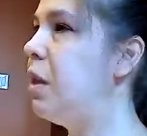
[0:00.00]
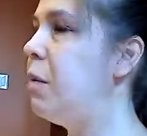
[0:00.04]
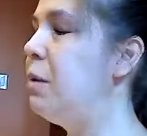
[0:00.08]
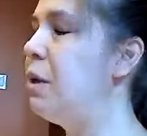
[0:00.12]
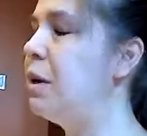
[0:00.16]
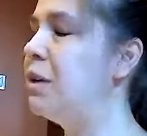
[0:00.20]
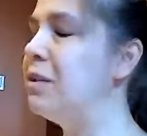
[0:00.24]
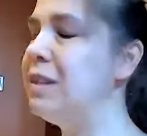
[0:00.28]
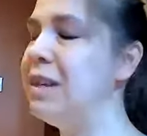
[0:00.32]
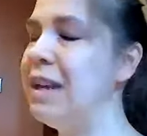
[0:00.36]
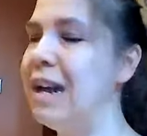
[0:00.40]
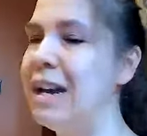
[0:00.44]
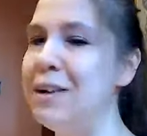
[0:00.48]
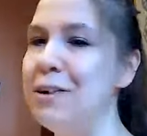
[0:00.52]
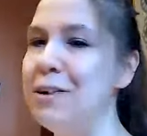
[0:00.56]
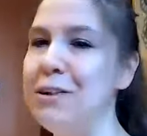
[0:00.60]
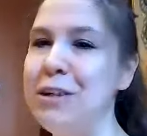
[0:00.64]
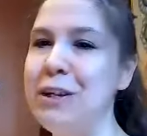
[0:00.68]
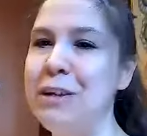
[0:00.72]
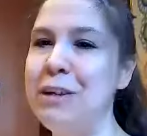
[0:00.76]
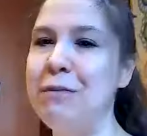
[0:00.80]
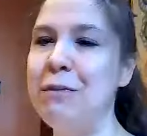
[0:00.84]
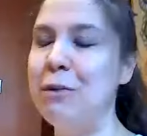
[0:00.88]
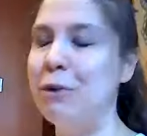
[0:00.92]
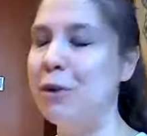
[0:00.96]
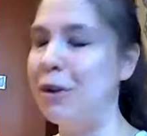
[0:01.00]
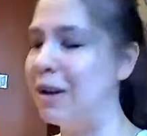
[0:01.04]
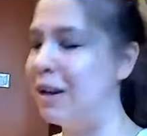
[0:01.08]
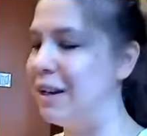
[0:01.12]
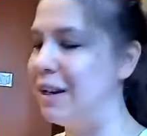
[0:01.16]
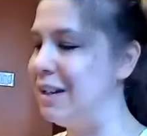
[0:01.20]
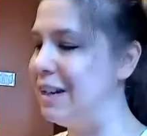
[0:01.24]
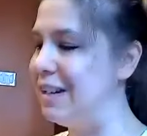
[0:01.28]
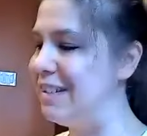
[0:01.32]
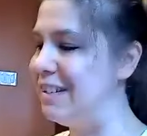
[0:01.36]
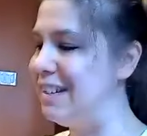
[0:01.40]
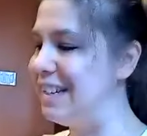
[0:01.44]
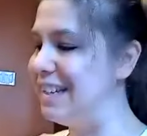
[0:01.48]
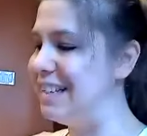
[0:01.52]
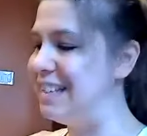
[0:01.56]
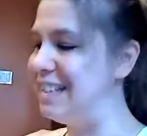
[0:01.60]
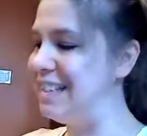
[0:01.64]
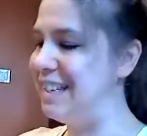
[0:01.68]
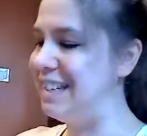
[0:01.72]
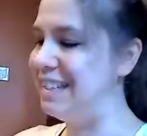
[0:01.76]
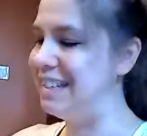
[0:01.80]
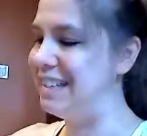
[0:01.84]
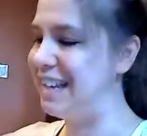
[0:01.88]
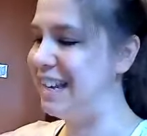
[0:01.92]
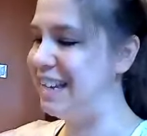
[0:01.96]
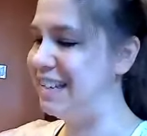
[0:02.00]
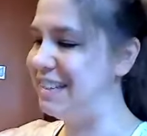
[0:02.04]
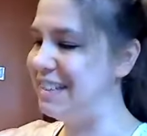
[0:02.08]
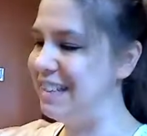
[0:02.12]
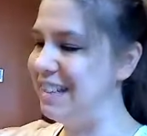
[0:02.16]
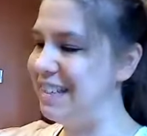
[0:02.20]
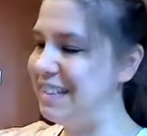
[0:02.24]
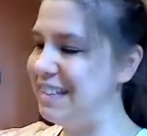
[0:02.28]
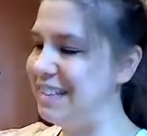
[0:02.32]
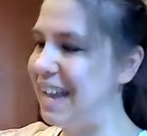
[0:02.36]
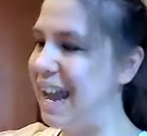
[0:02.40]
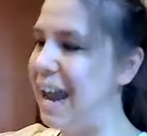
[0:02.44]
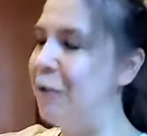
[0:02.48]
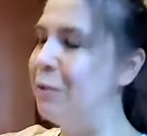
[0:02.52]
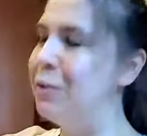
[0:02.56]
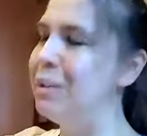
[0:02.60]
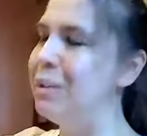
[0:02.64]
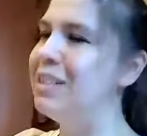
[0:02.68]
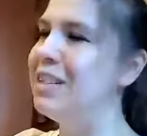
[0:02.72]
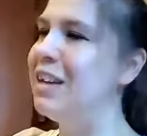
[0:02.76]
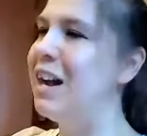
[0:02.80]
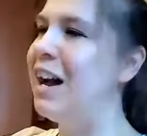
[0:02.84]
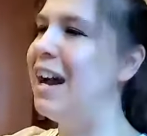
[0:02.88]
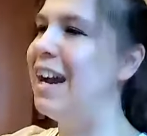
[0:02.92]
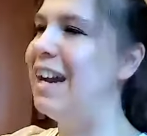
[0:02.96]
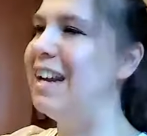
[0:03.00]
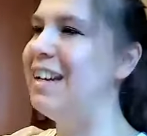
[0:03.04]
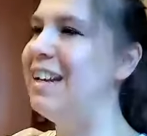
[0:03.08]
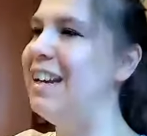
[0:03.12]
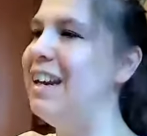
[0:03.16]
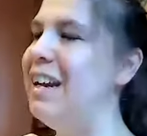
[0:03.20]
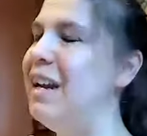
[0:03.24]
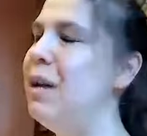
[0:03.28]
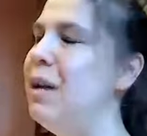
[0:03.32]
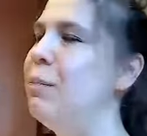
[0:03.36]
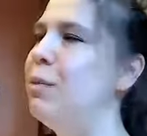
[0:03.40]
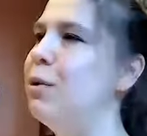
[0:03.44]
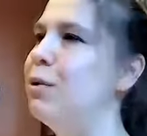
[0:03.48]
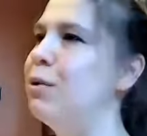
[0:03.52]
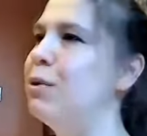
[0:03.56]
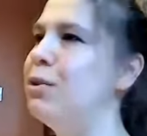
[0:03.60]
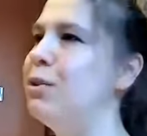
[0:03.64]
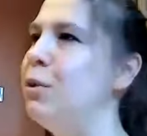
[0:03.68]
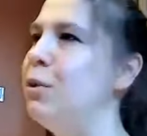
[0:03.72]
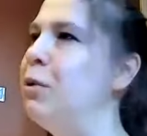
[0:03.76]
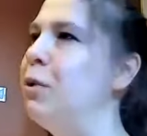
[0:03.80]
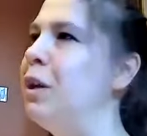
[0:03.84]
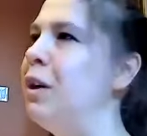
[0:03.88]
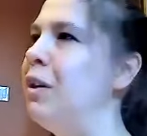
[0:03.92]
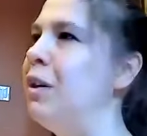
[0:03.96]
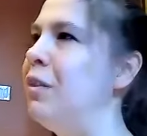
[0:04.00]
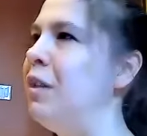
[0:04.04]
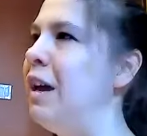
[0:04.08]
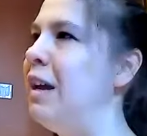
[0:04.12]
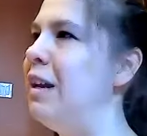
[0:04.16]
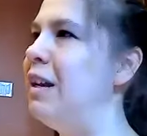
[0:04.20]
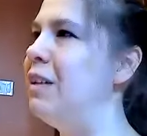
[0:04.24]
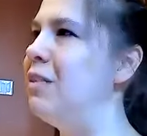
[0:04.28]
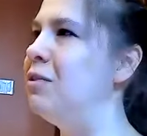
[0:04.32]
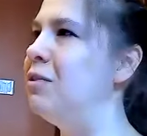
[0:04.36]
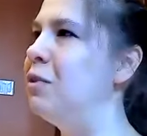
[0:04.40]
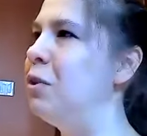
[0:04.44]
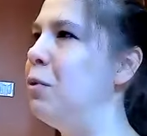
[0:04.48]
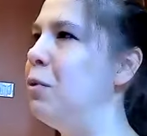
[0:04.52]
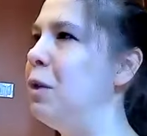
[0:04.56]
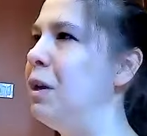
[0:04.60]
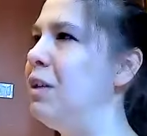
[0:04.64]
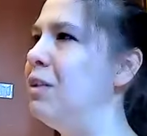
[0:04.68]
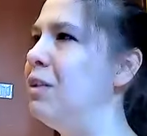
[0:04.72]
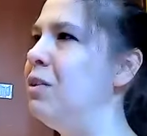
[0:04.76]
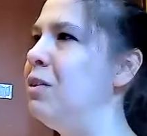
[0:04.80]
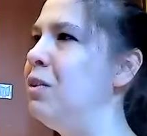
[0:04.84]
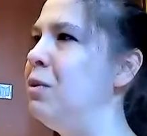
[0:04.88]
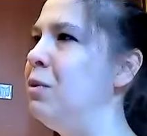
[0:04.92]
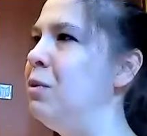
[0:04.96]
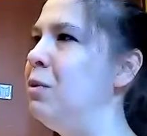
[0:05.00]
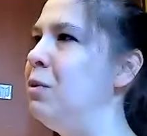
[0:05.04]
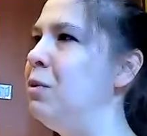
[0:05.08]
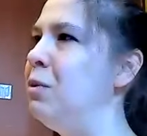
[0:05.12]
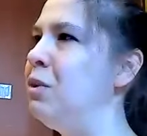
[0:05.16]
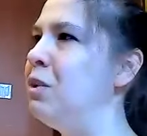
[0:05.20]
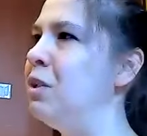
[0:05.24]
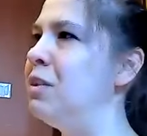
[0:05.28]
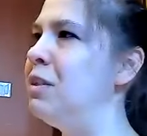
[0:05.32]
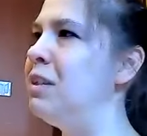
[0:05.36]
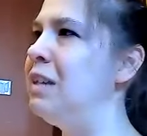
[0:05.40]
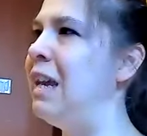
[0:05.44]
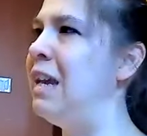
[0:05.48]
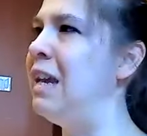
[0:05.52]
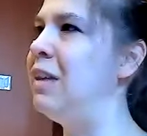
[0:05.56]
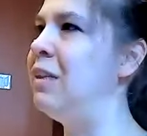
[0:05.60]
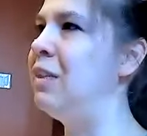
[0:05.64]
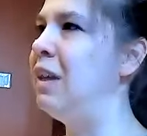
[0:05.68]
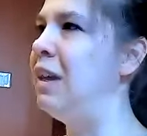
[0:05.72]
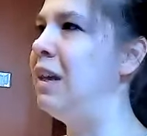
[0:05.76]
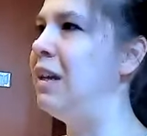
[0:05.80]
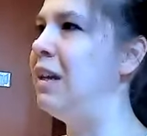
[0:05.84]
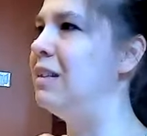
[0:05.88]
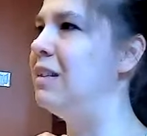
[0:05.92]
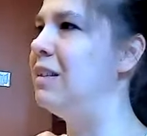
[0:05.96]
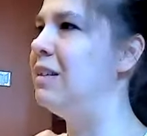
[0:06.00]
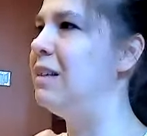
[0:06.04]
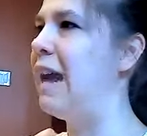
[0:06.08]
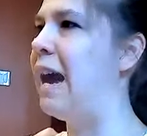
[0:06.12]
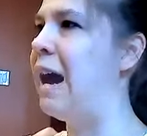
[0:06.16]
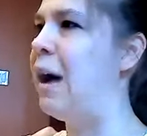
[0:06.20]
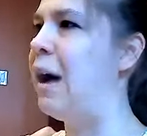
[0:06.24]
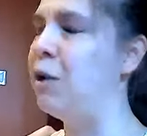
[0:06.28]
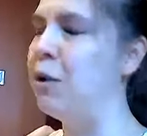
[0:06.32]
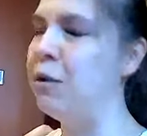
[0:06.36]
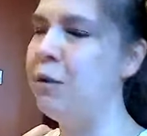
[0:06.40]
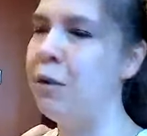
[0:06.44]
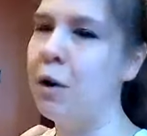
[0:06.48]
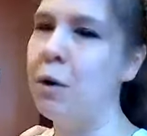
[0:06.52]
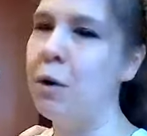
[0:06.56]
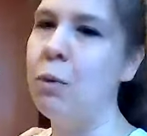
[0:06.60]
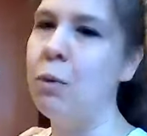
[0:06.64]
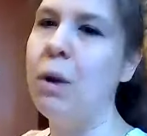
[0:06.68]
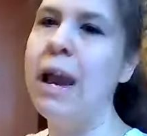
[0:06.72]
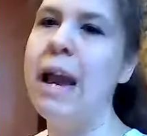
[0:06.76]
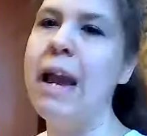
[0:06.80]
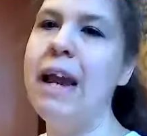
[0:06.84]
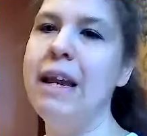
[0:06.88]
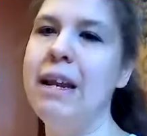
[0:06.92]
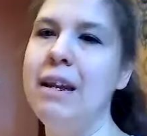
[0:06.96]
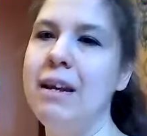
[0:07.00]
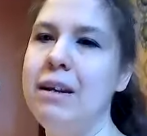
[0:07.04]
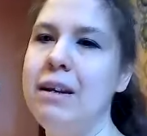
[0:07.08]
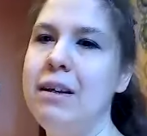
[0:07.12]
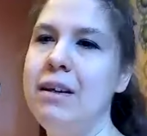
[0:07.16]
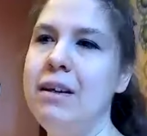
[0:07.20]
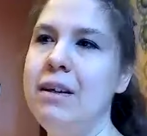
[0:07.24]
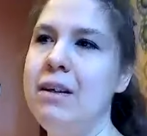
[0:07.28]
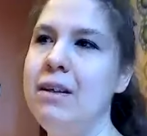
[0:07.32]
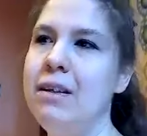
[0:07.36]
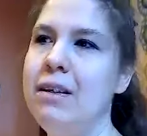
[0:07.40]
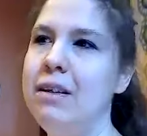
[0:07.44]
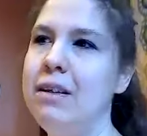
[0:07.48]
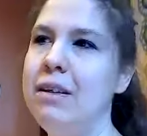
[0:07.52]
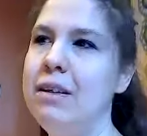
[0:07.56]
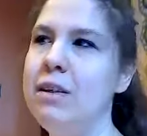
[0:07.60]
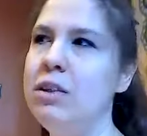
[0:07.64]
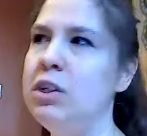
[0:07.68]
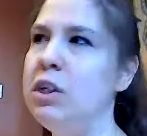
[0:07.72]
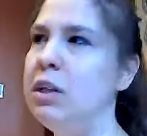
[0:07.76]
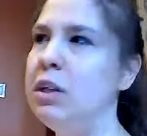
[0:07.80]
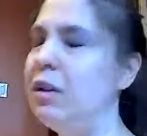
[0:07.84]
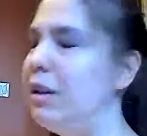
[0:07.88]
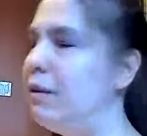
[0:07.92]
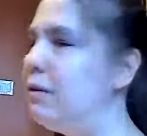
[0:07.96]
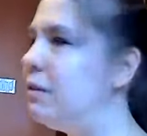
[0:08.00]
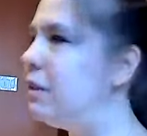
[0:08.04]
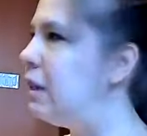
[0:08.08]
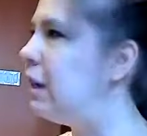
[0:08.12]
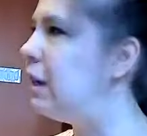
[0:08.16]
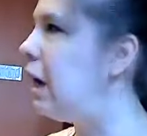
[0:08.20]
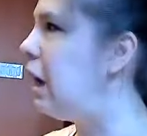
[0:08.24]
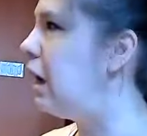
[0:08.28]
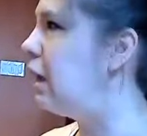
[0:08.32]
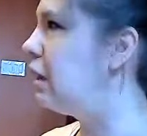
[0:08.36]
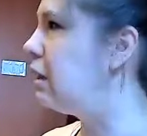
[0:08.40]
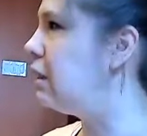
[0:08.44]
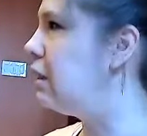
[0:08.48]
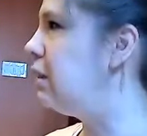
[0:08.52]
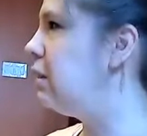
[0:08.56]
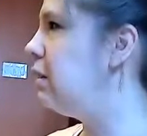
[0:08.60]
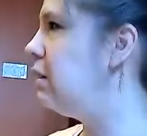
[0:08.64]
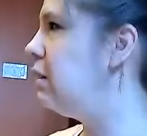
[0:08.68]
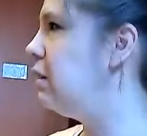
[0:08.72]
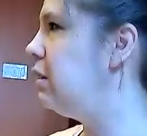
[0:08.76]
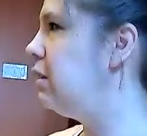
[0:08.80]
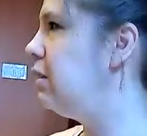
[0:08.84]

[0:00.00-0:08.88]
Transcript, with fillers: Because the energy of Durga doesn't exist as this outside persona that is going to just take things out of our way. She lives in us,